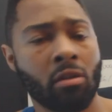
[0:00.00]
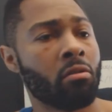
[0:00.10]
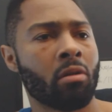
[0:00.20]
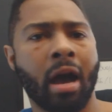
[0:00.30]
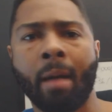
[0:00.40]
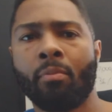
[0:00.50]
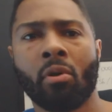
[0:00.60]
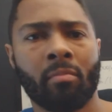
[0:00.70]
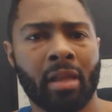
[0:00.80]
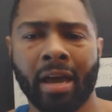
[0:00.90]
you're gonna hop
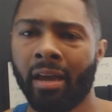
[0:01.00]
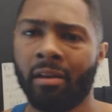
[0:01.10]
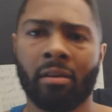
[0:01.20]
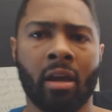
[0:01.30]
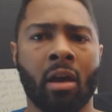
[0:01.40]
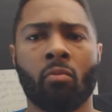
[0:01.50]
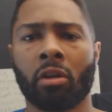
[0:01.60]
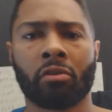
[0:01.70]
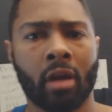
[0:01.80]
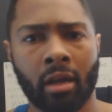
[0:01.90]
on and be like, hell yeah, I
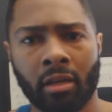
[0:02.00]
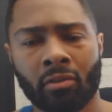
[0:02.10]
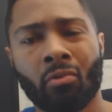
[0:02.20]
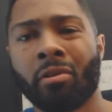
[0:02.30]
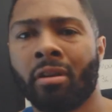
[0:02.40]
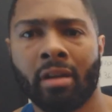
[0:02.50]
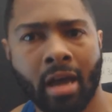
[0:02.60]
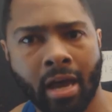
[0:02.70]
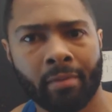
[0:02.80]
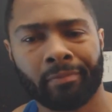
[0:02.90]
want to try this, or you're
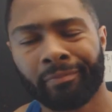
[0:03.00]
not.